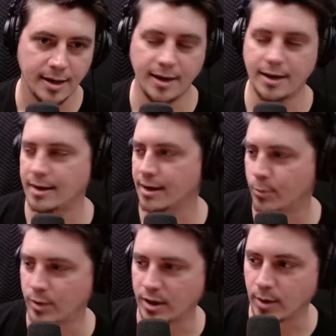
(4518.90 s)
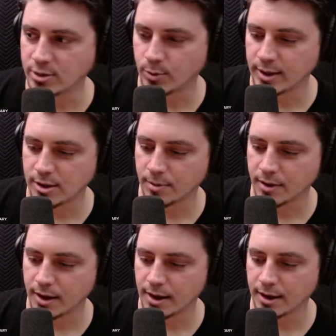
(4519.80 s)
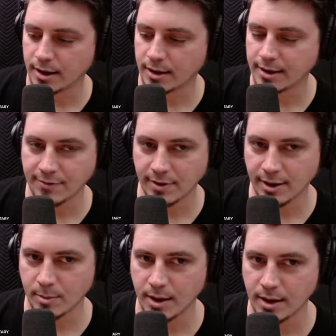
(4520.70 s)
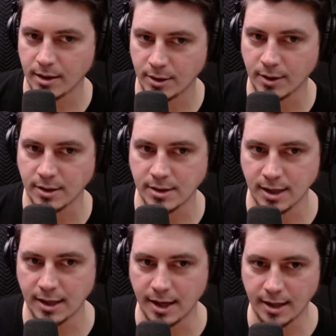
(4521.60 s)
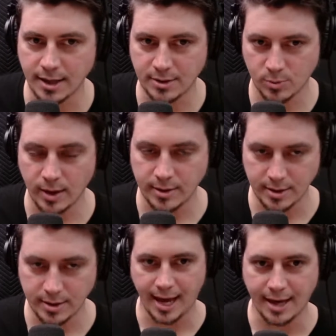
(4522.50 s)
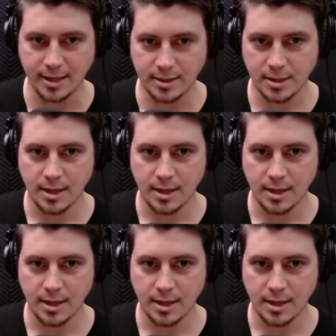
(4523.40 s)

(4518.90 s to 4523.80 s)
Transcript: And when you watch Weezer play David Letterman, you can see that he's wearing these khakis.